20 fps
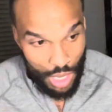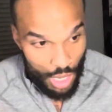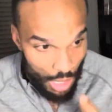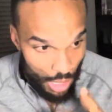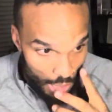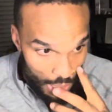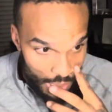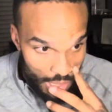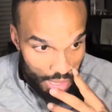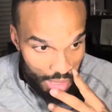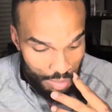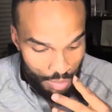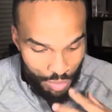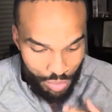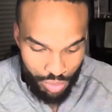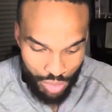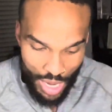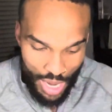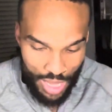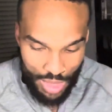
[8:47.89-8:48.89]

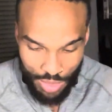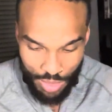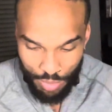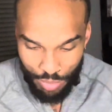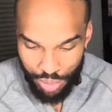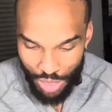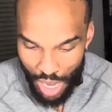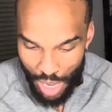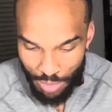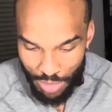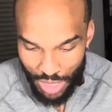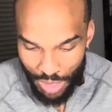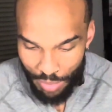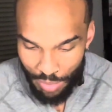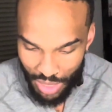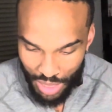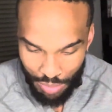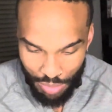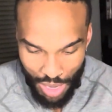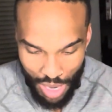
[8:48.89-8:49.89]
probably a
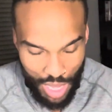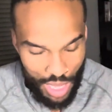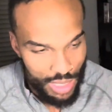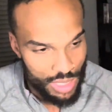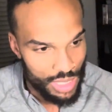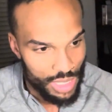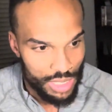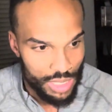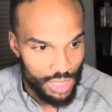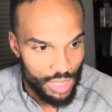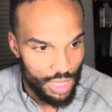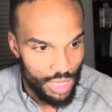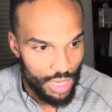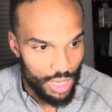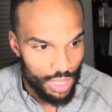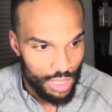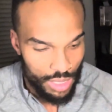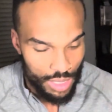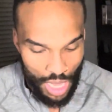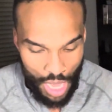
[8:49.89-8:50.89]
bit of politics in
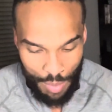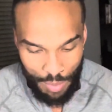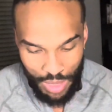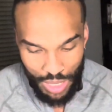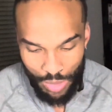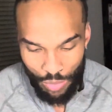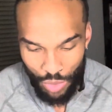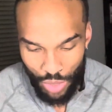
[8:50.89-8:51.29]
there. I mean,